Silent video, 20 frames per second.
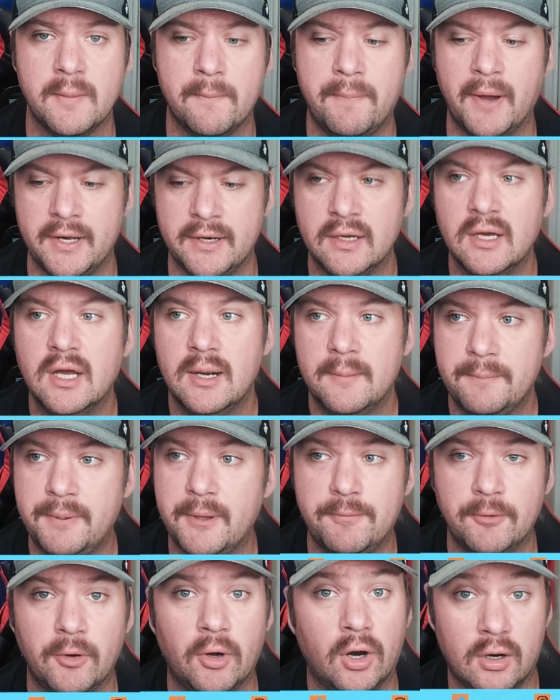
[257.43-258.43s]
but
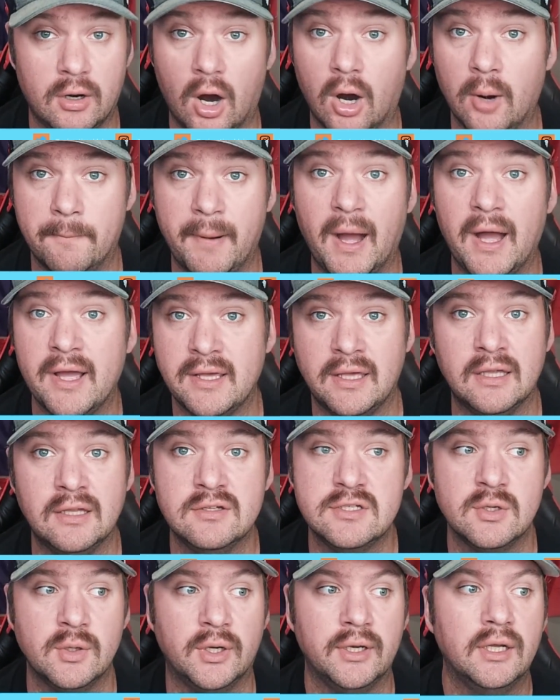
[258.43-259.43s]
people are, are buying
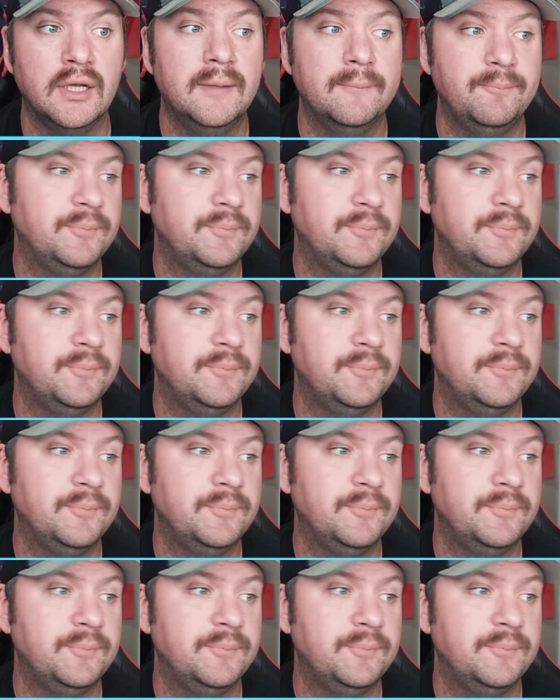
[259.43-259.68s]
into it.